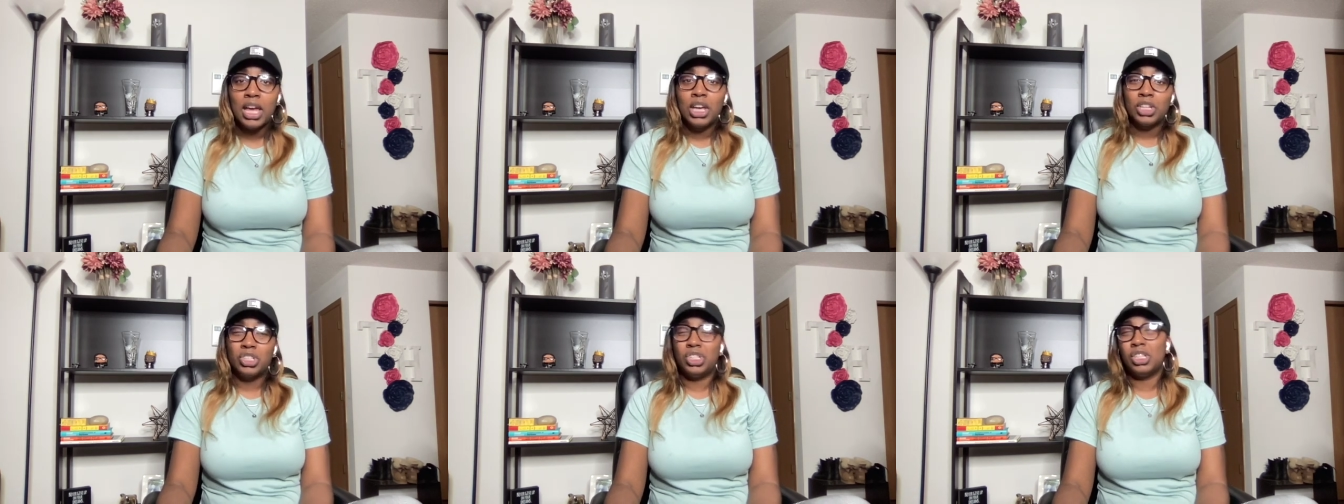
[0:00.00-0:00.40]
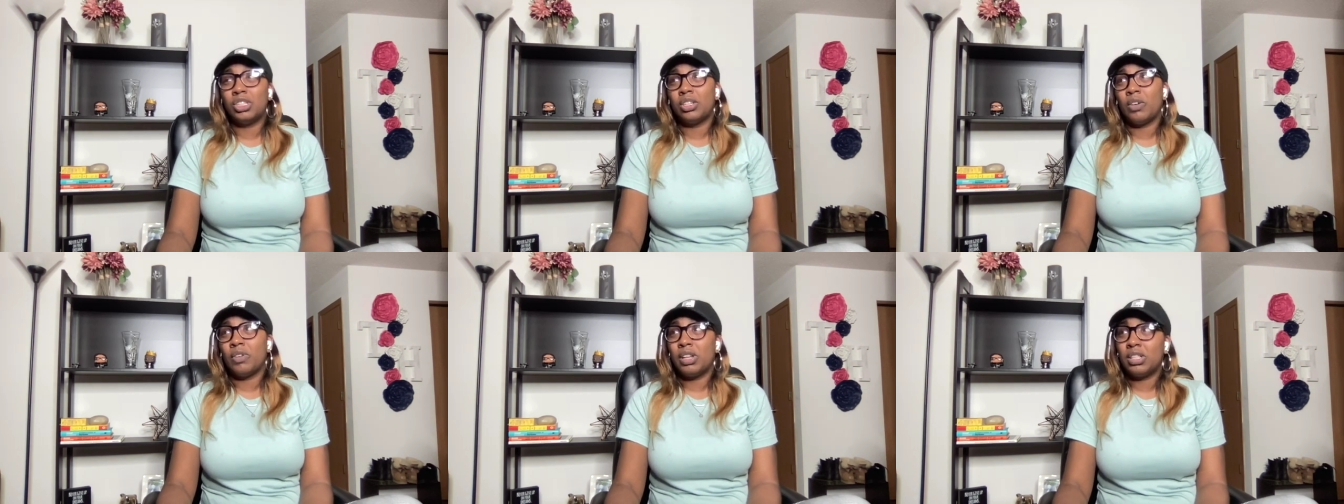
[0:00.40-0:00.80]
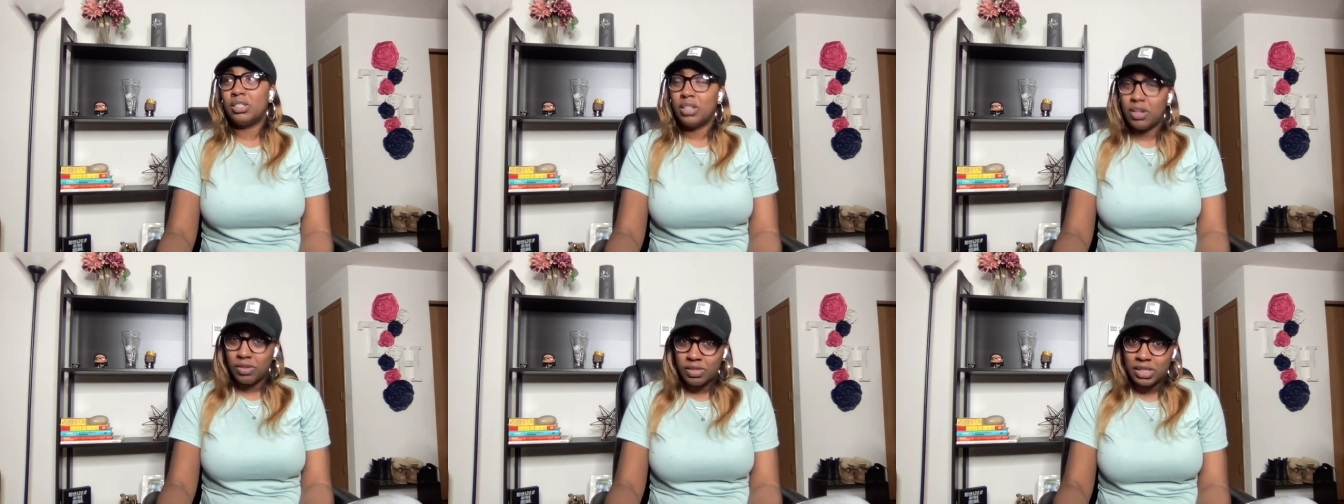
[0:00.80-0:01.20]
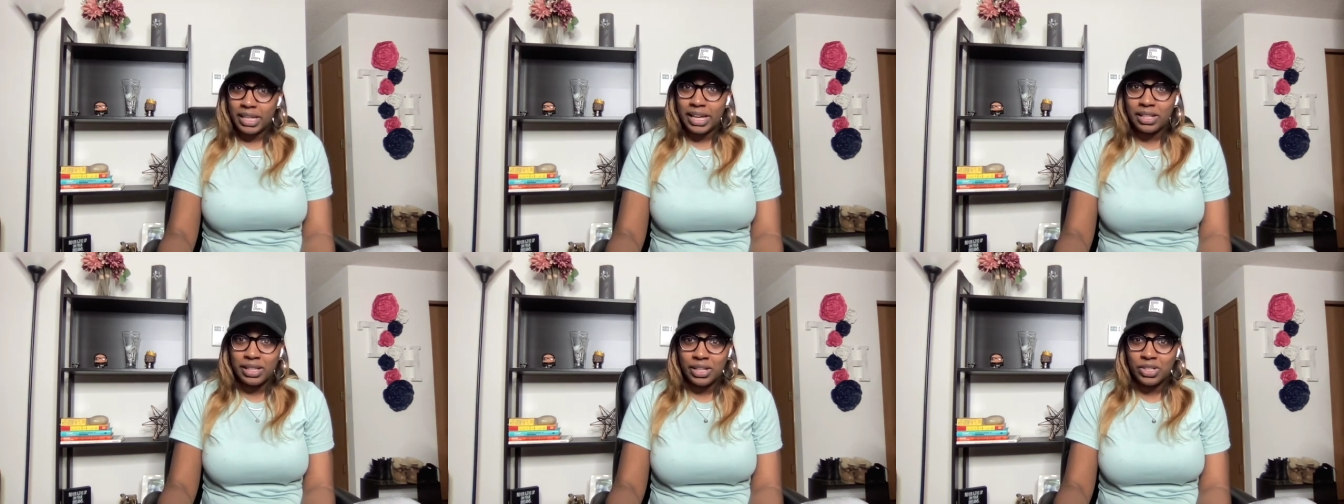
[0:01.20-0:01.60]
She's already told
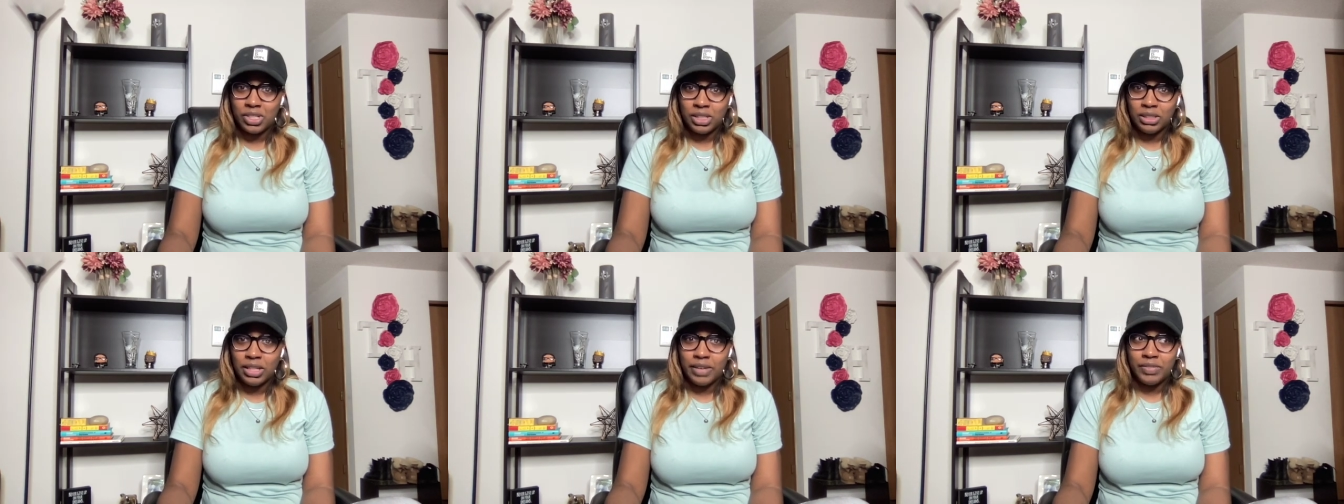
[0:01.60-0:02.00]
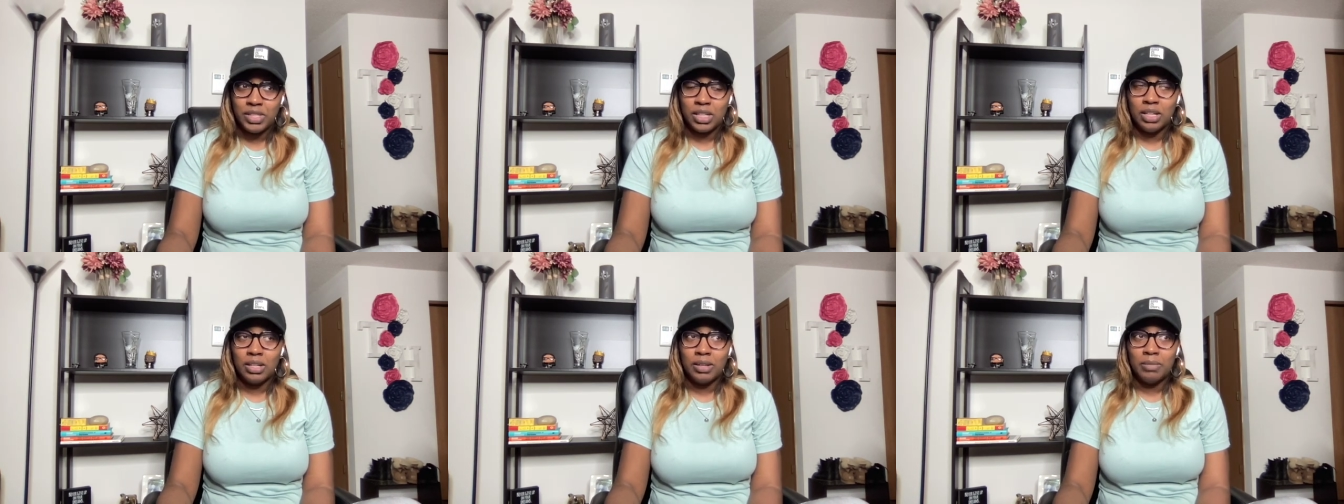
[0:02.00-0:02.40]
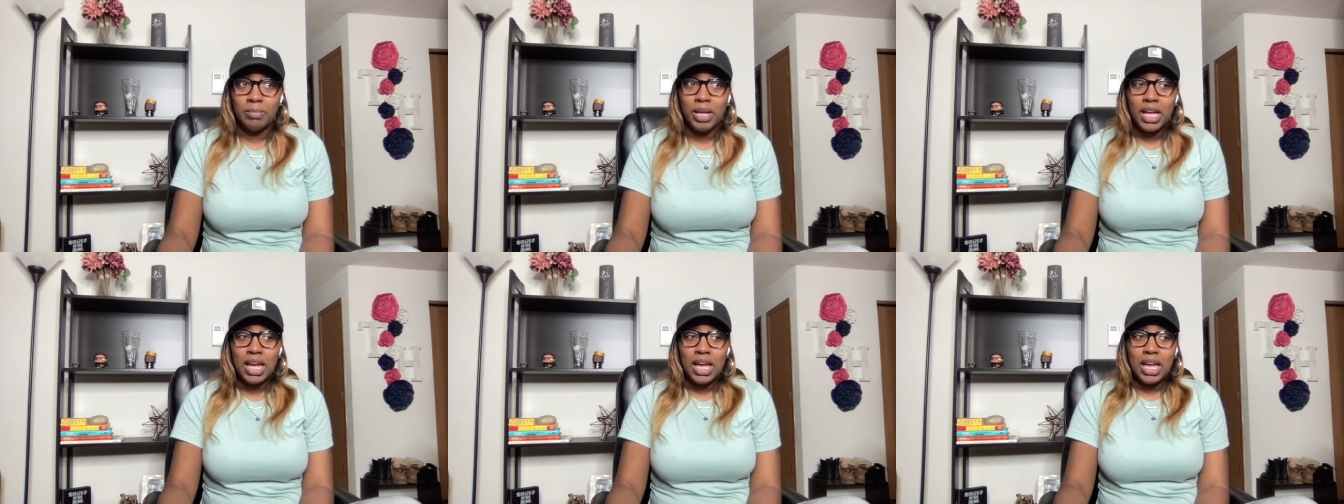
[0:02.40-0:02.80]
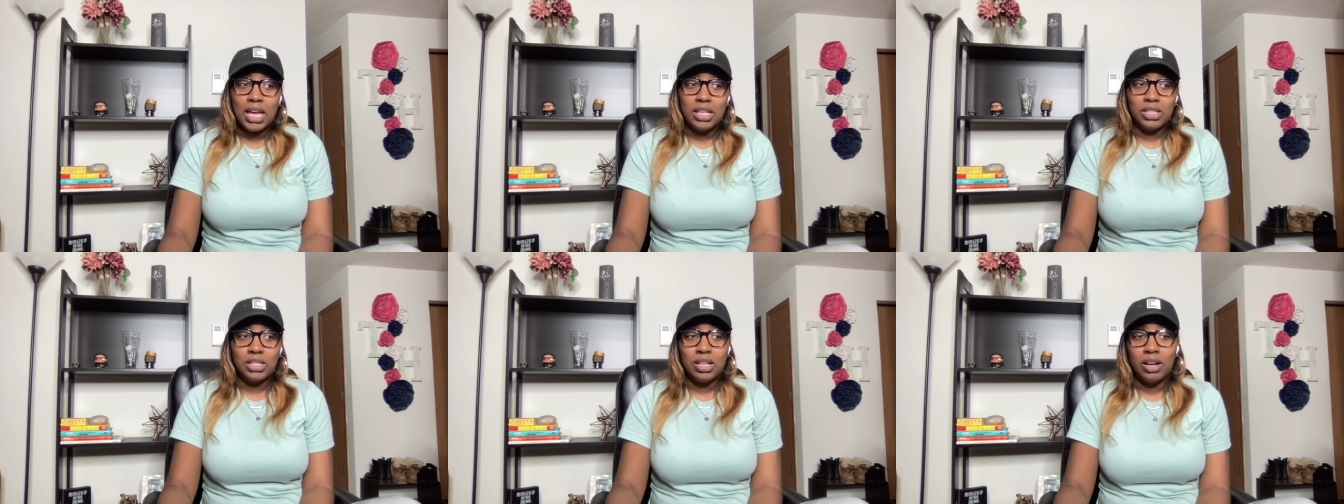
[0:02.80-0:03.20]
Zach that she loves him,
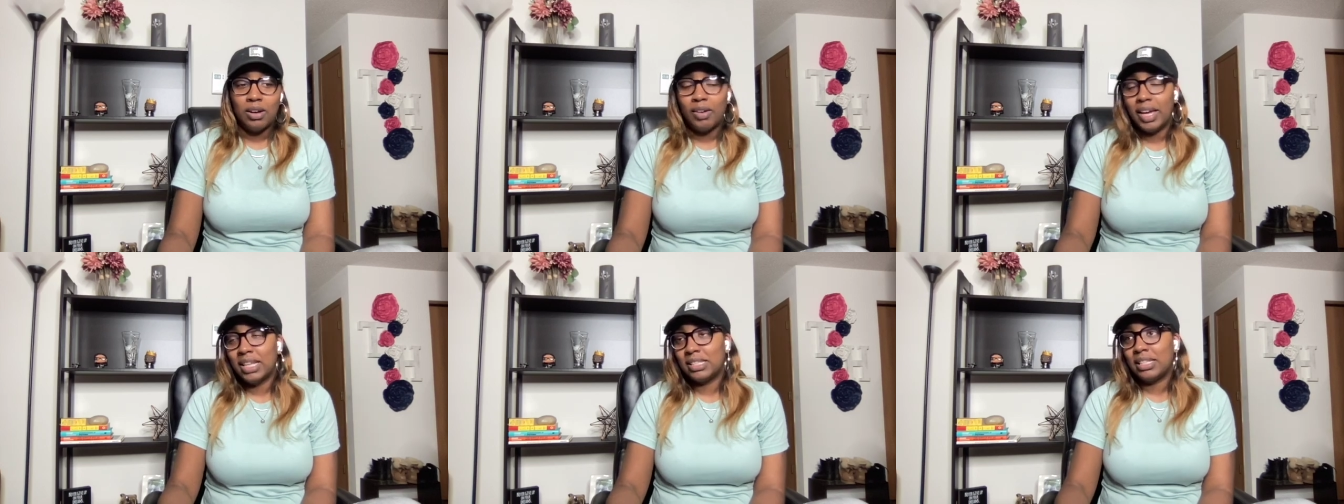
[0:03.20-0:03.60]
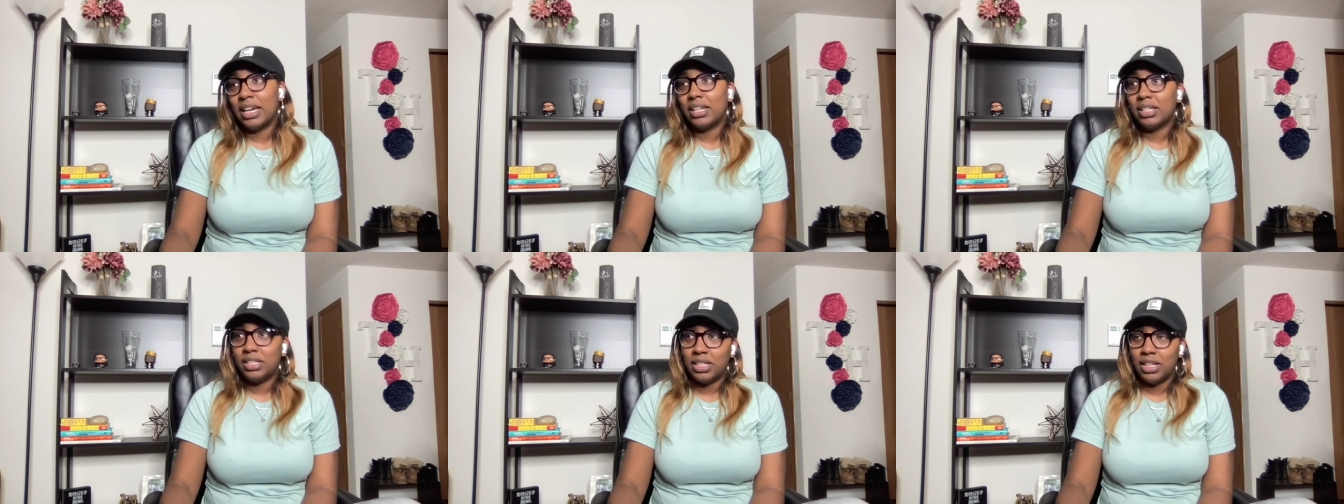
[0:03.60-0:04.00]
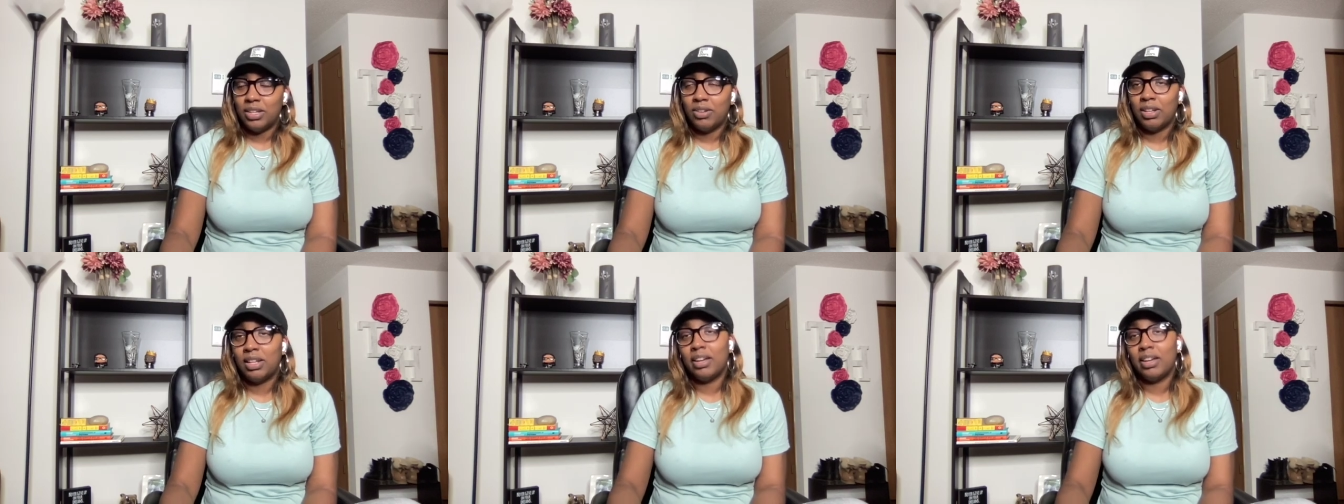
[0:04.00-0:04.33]
so it's not a secret.